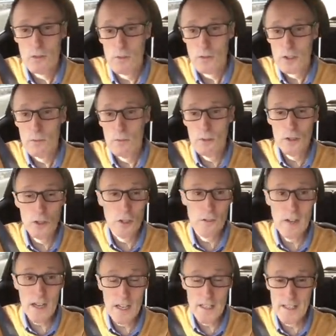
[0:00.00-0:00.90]
So we'll do
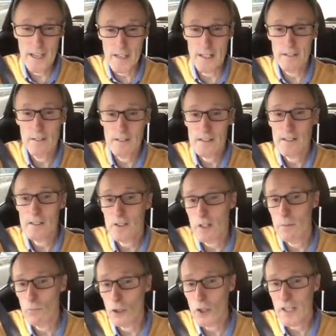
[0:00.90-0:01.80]
that again.
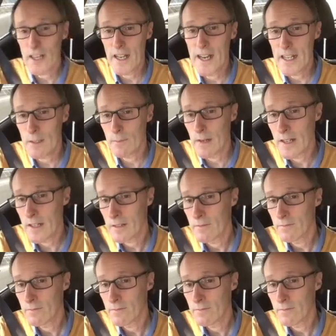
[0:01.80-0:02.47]
I'm looking ahead of me.